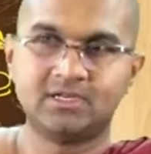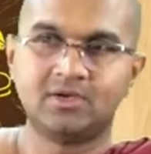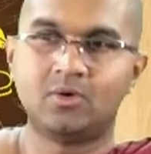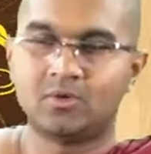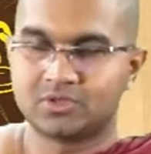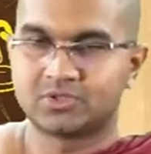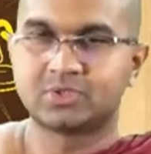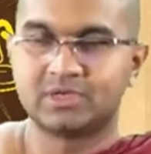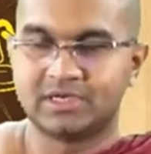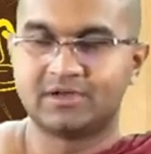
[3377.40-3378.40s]

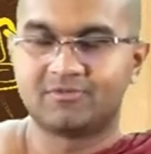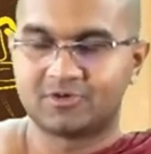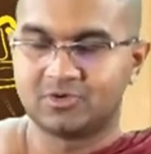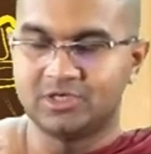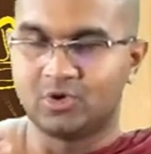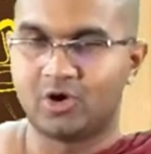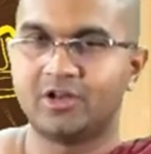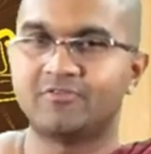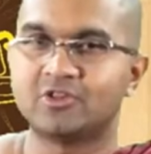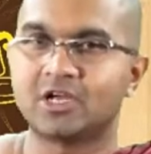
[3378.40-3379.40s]
also uh, to, in
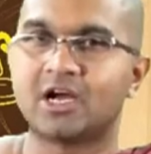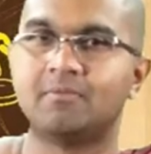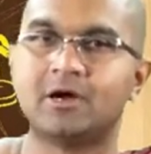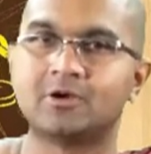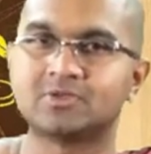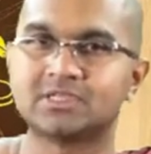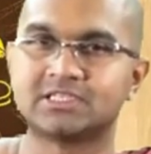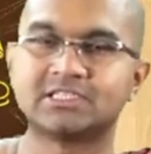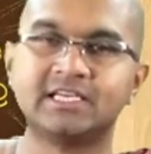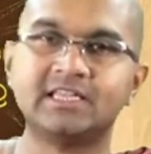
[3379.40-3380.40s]
order for the karma to
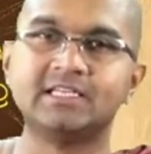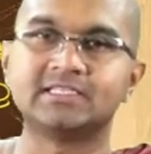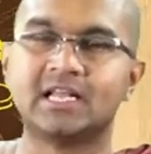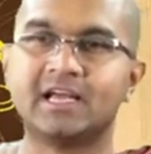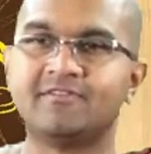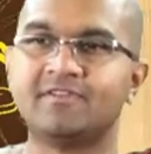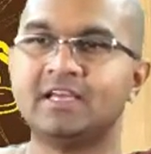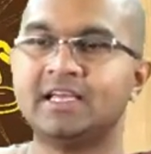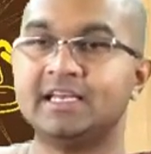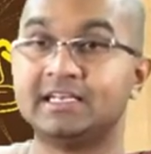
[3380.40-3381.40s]
sustain this life,
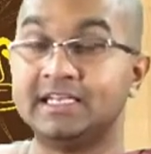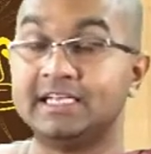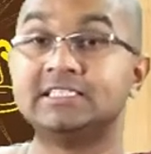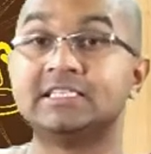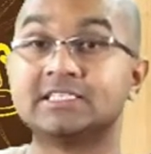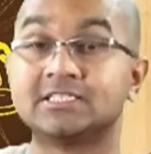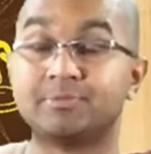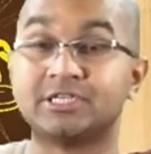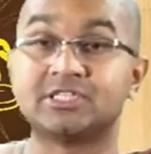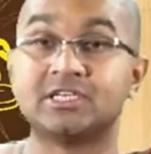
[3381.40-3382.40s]
it needs a
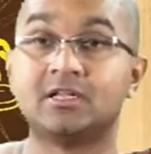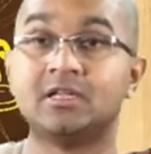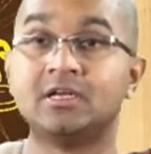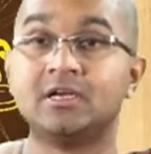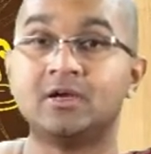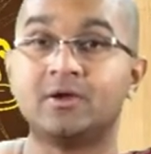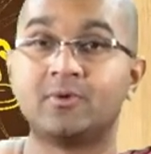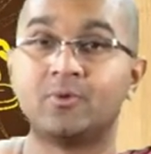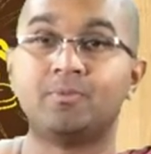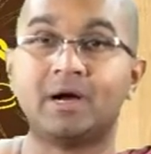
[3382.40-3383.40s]
special
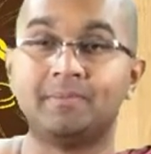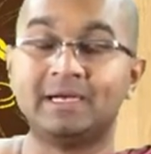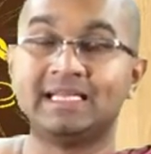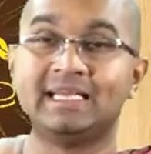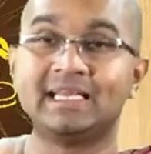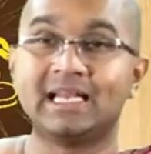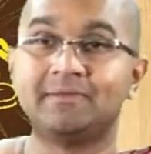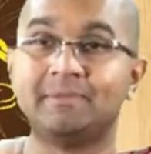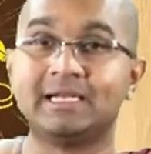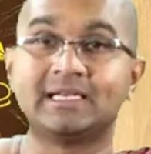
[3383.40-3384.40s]
rupa, uh, material
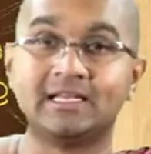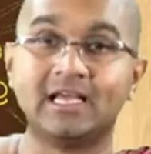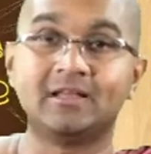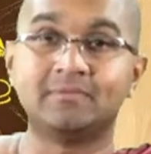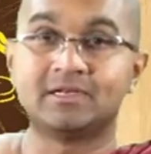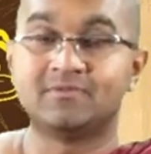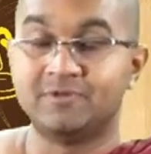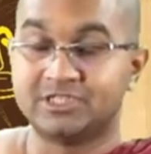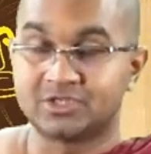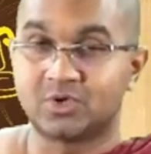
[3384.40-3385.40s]
and mental element,
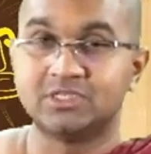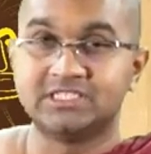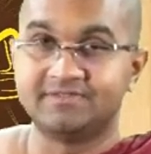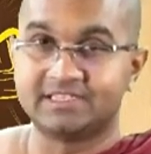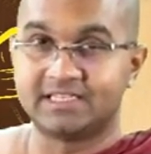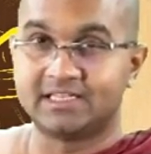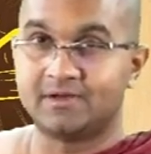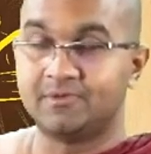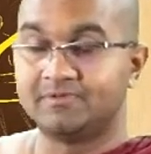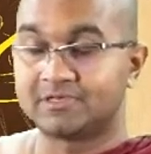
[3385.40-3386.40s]
which is called
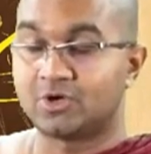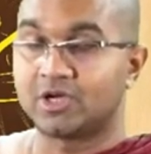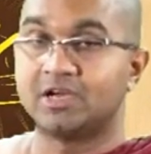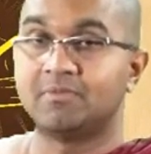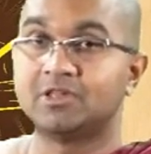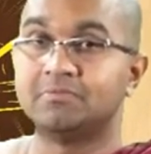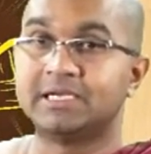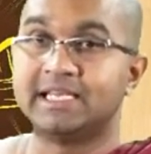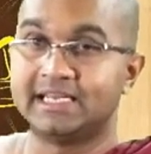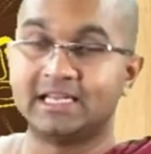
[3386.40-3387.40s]
jivitindriya. We were talking about the
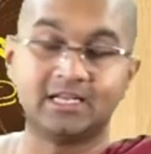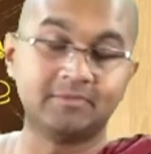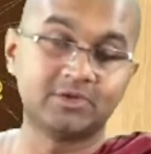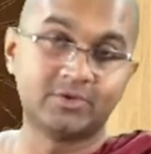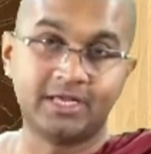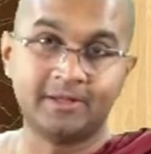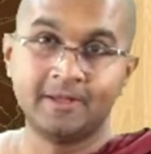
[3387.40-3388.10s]
material element today.